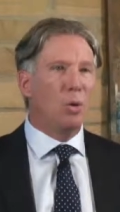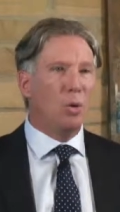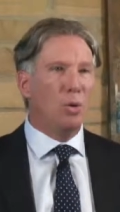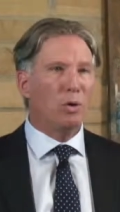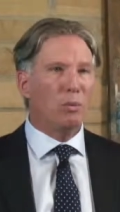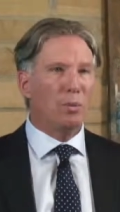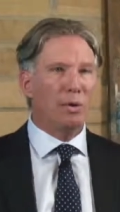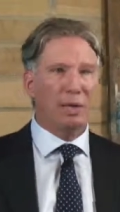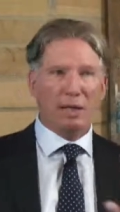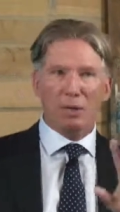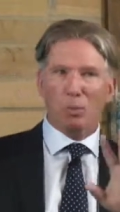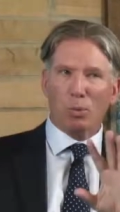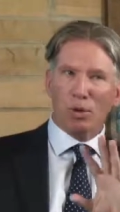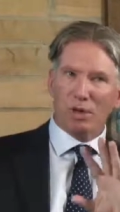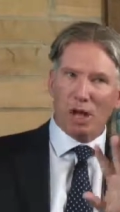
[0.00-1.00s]
horrible. And
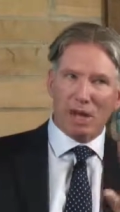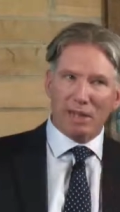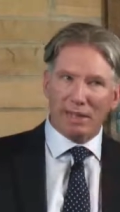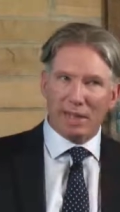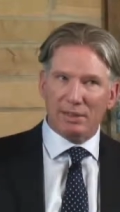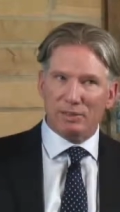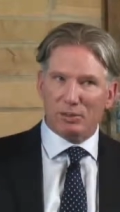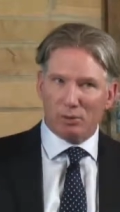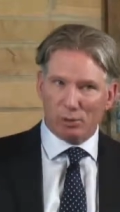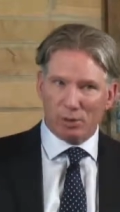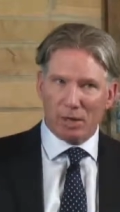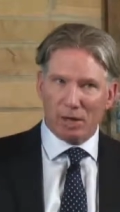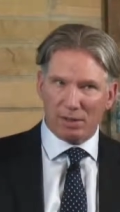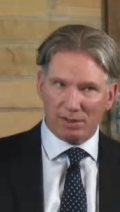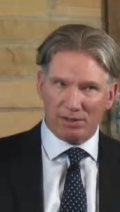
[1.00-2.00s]
we're not against
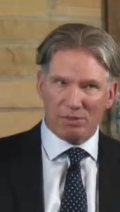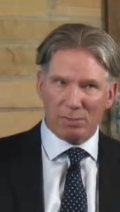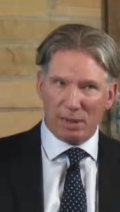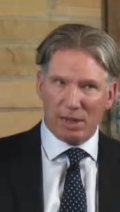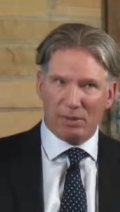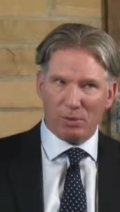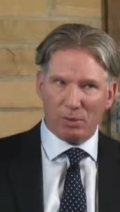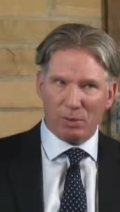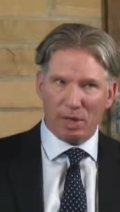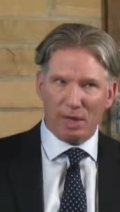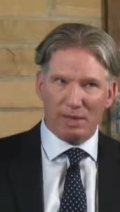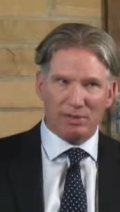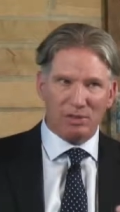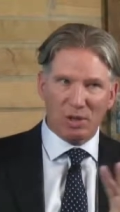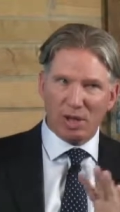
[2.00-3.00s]
drugs, by the
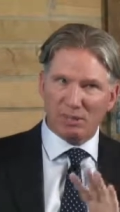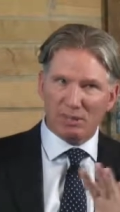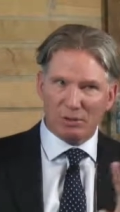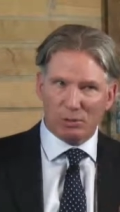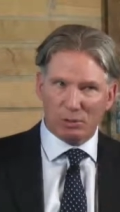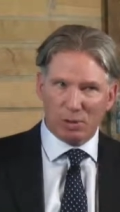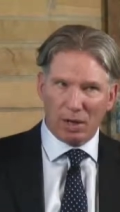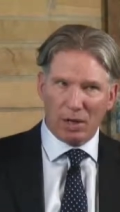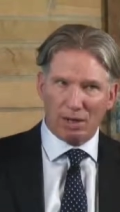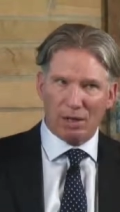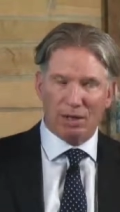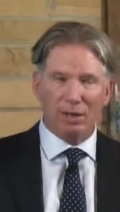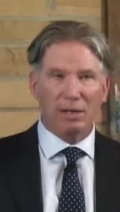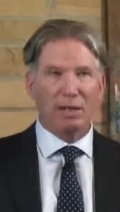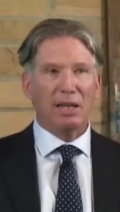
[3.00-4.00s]
way. It's not the
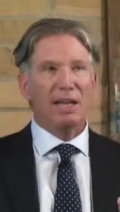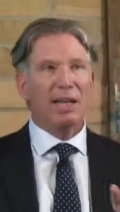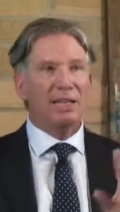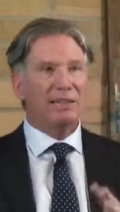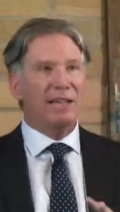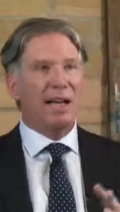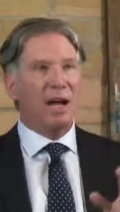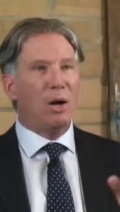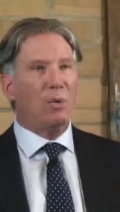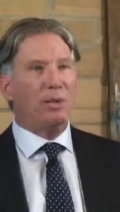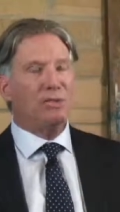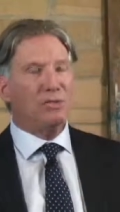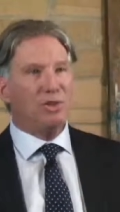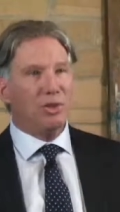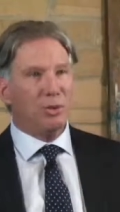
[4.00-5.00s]
drug, it's how
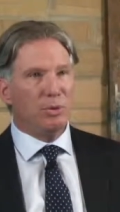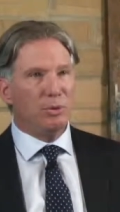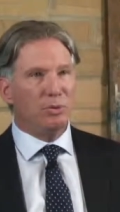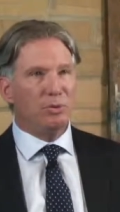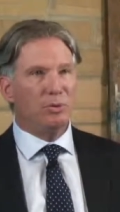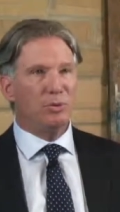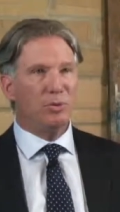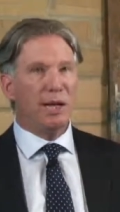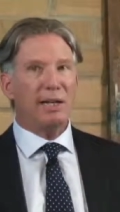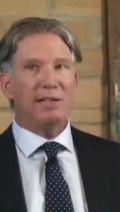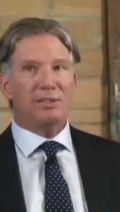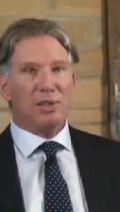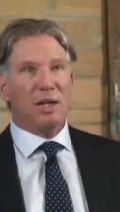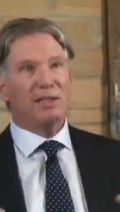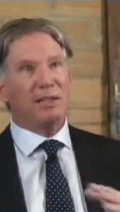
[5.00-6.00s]
it's used, right?
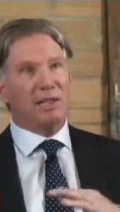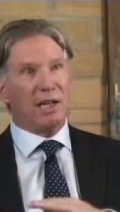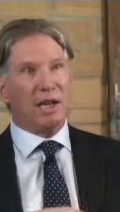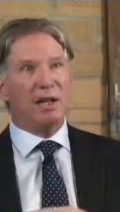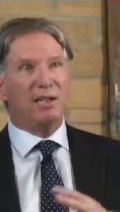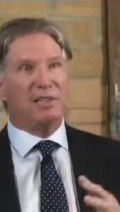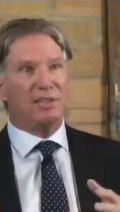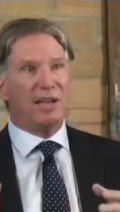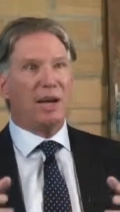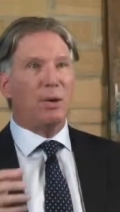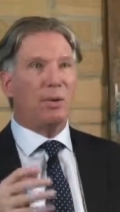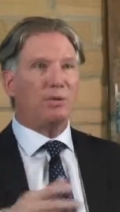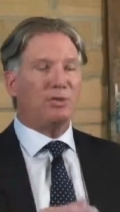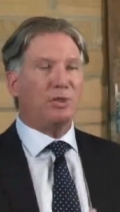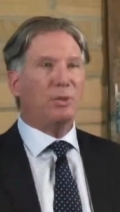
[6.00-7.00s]
It's not the gun, it's
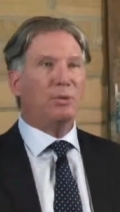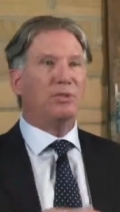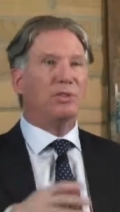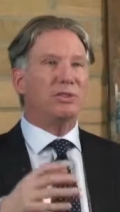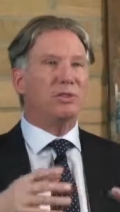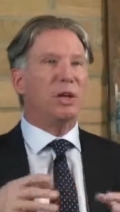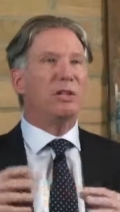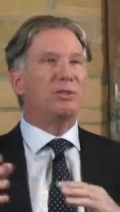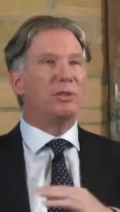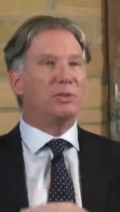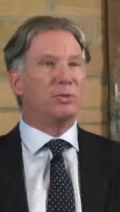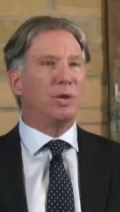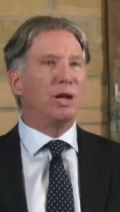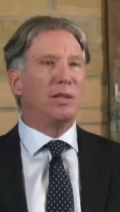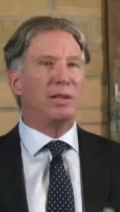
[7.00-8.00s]
how it's used. It's not the
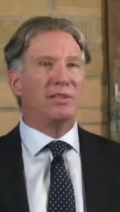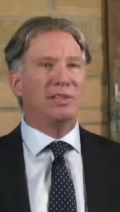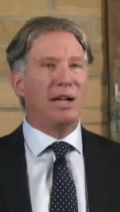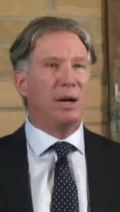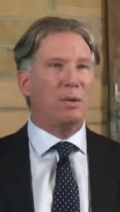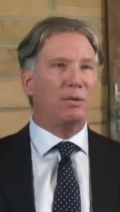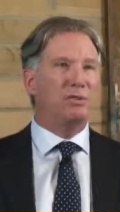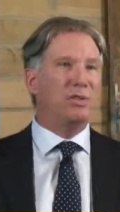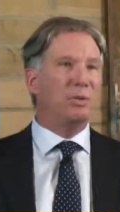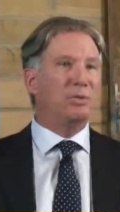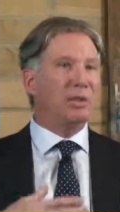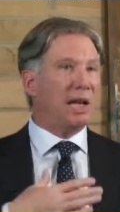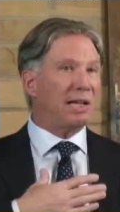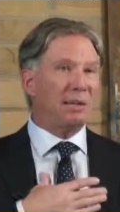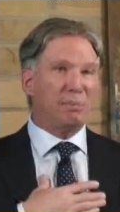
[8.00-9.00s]
drug, it's how it's
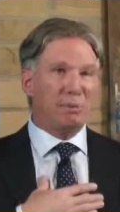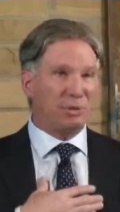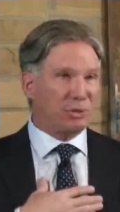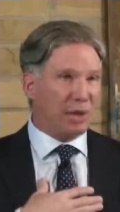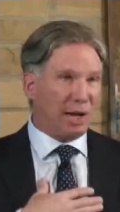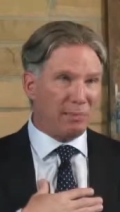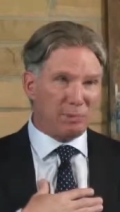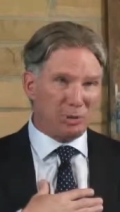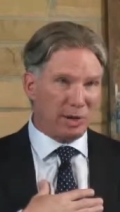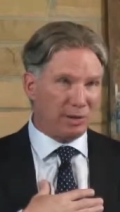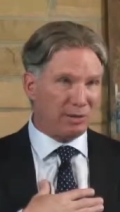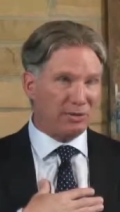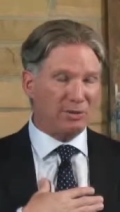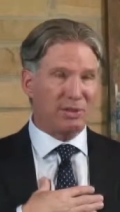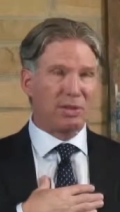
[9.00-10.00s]
used. I can prescribe
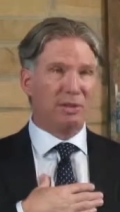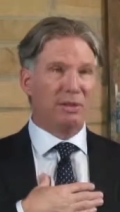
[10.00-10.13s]
drugs.